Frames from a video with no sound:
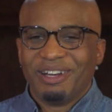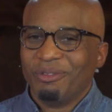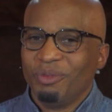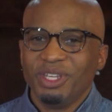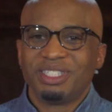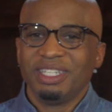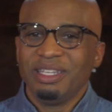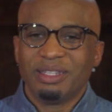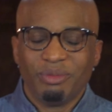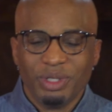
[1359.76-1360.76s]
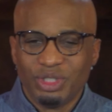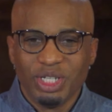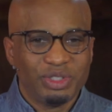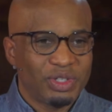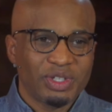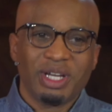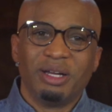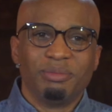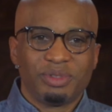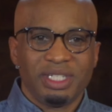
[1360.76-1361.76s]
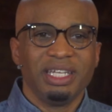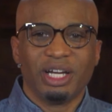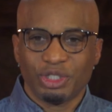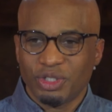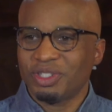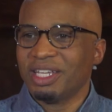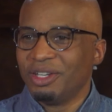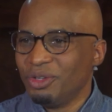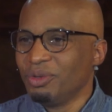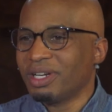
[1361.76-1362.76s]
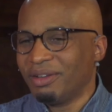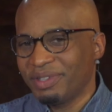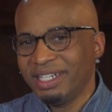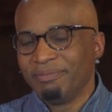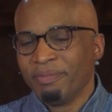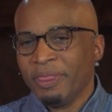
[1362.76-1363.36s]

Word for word: We see that when Jesus comes, he ushers in a new covenant.